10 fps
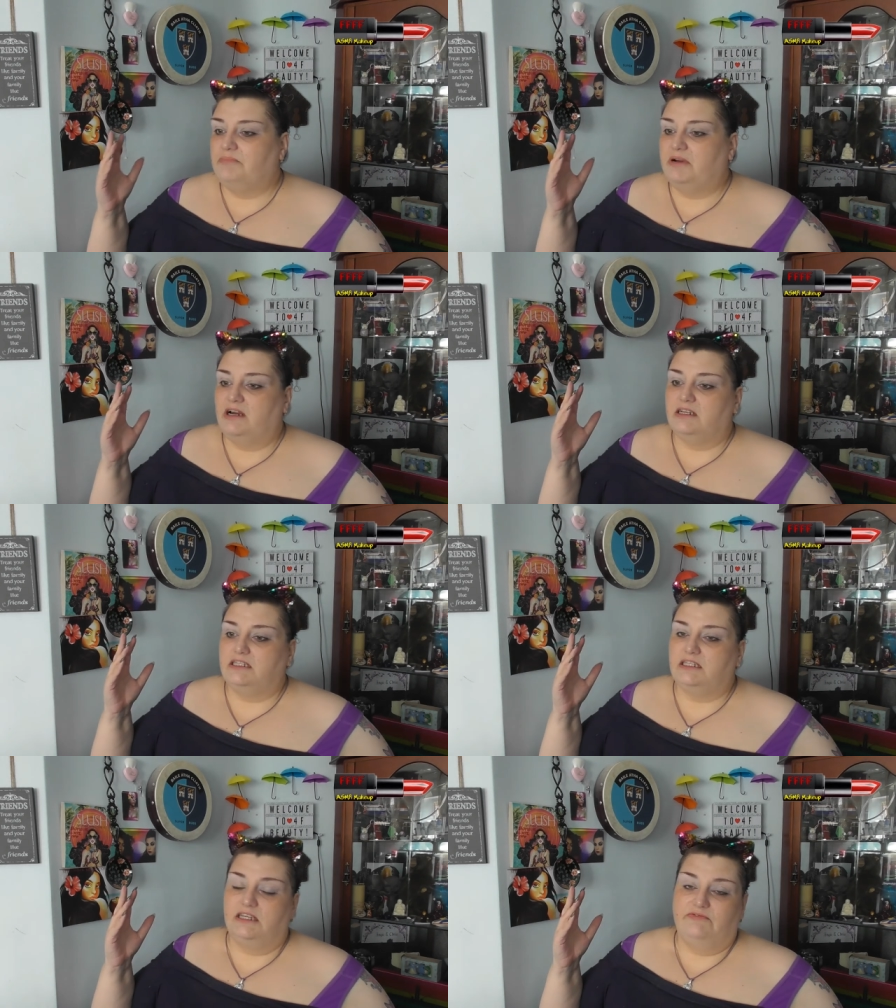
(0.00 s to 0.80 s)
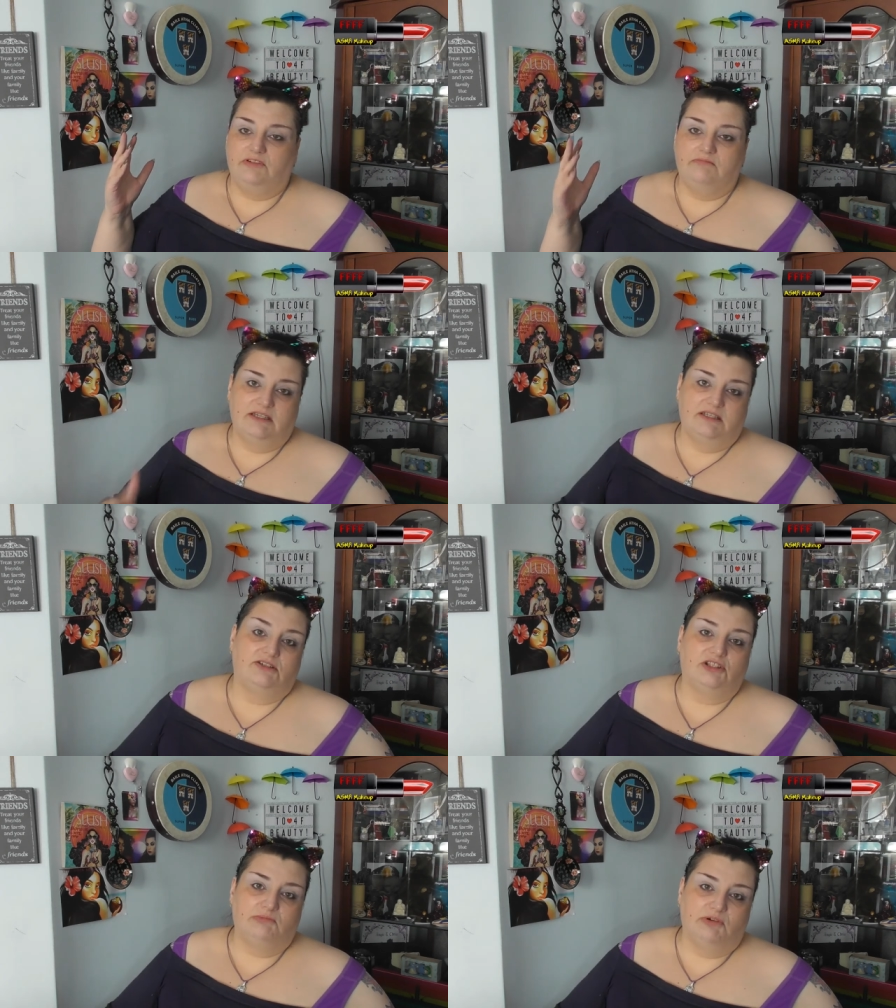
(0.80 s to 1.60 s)
but if you
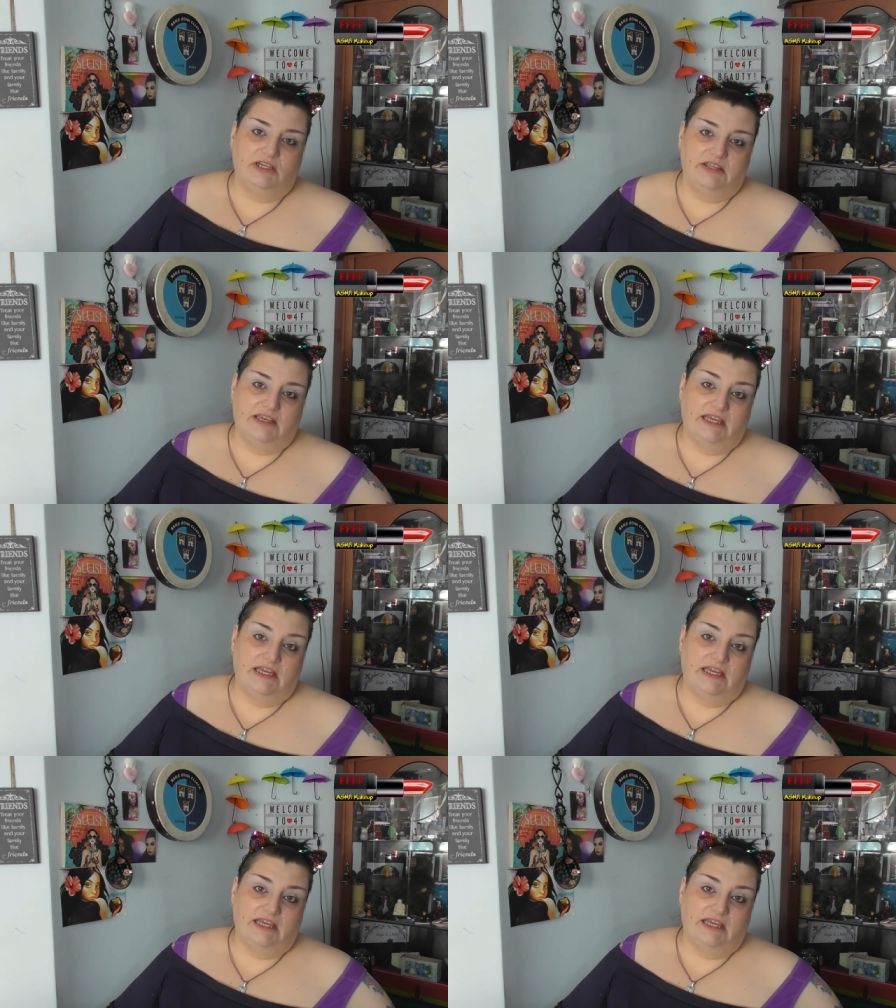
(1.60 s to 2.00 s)
message them on either